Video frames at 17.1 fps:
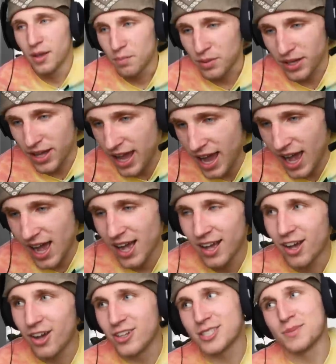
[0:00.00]
But yeah,
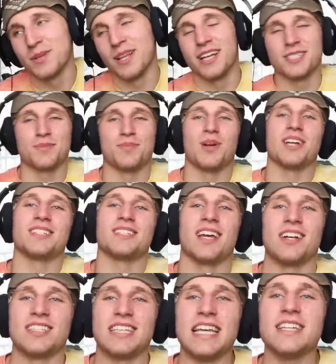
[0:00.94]
Ultimate Legend Barry
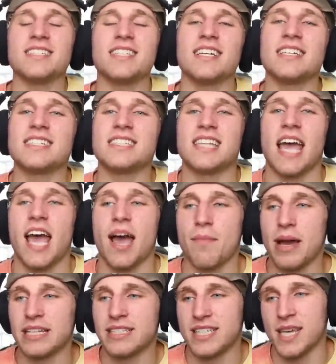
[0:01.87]
Sanders. He's going to stay on
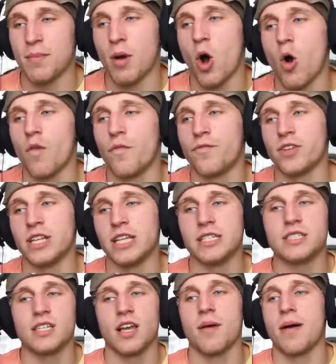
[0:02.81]
my team. Hopefully,
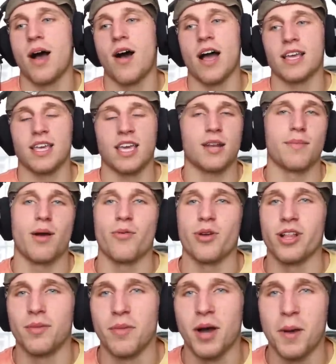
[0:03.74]
somehow I can get him, I
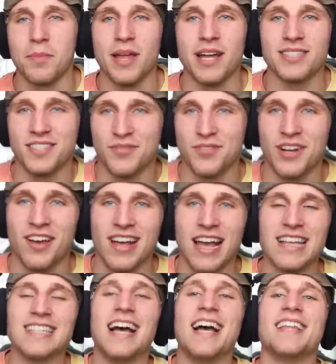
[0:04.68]
wheel him up. That's it for now,
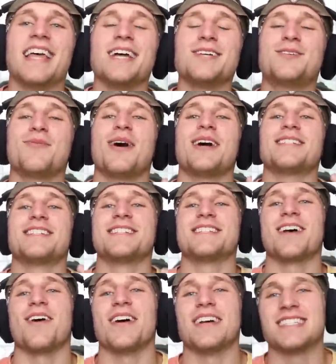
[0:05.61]
guys. Thanks for watching, as
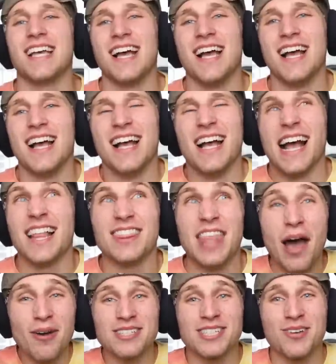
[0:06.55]
always.
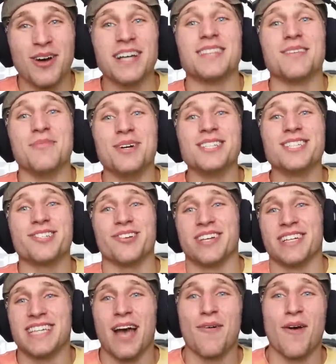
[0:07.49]
That was quite the mood
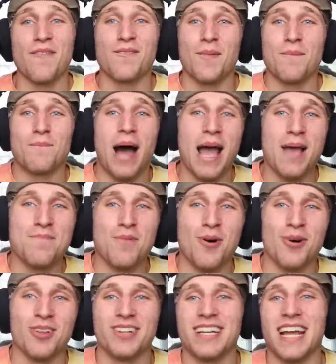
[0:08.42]
swings. I went from
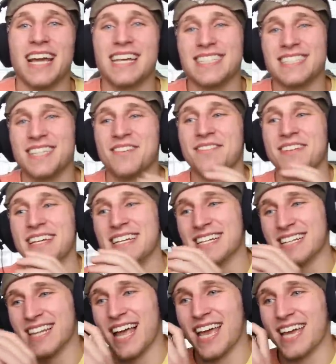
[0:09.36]
bipolar negativity
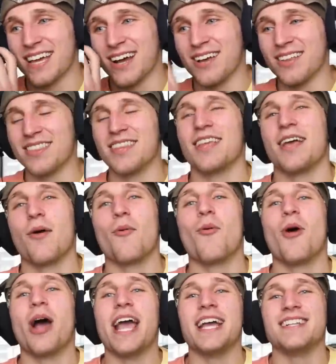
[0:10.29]
to, like,
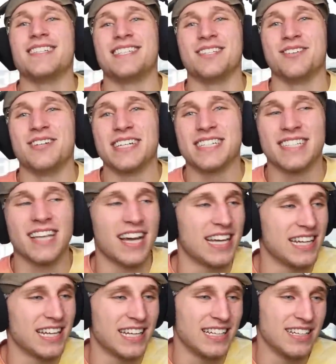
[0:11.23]
way too
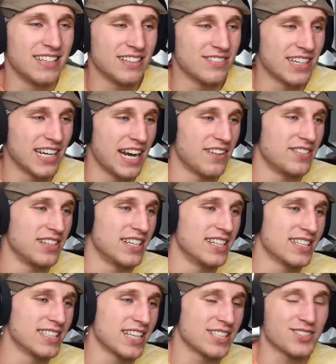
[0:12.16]
excited.
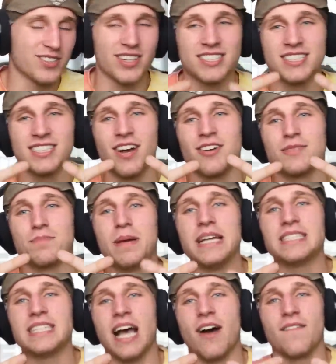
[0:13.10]
Whatever. Thanks for watching as always.
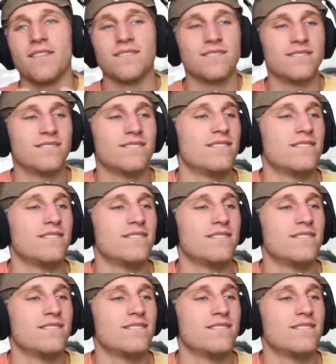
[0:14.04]
Peace out.